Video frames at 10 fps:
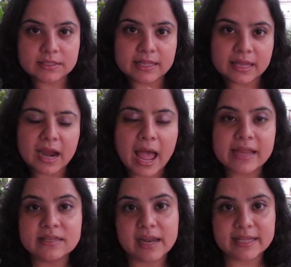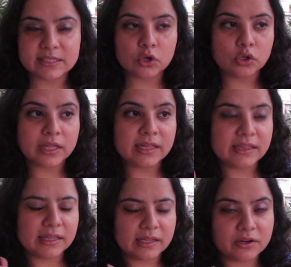that they're idolizing or that
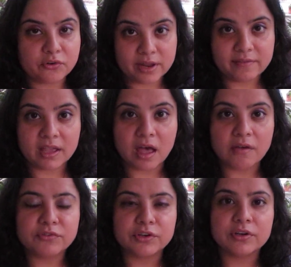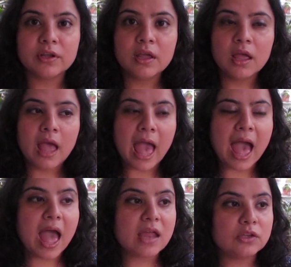they're craving after,
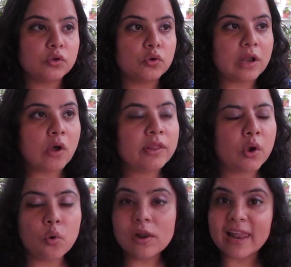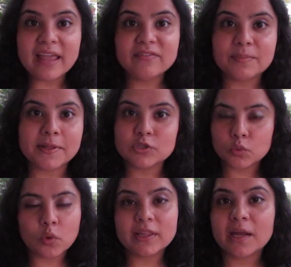and now their whole life depends
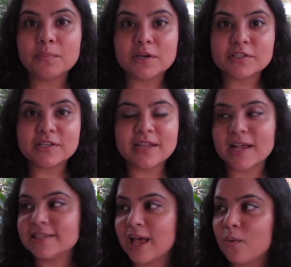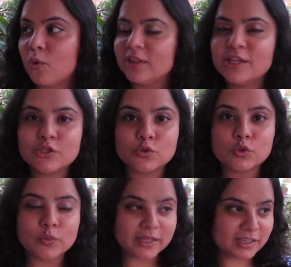on what that person does, what they
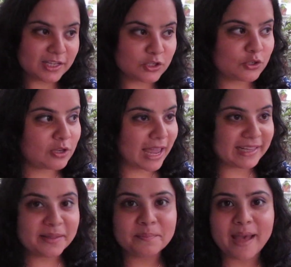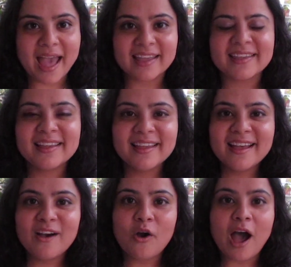choose, whether they like them back,
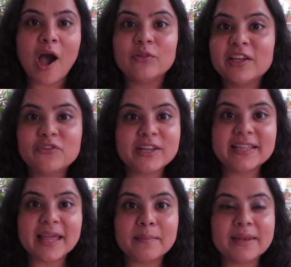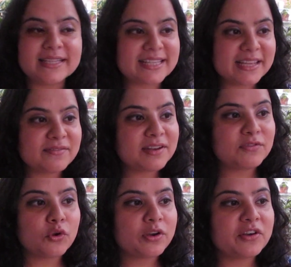or how they treat them. Let's say even
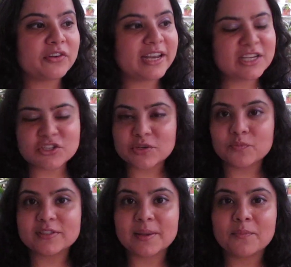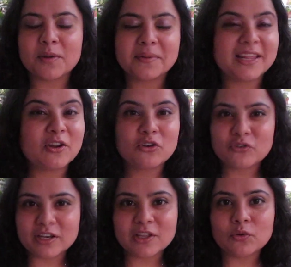if you're in a relationship with someone but they're not
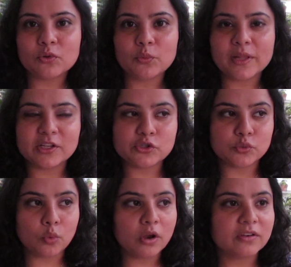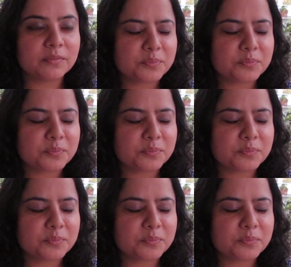treating you the way that you want,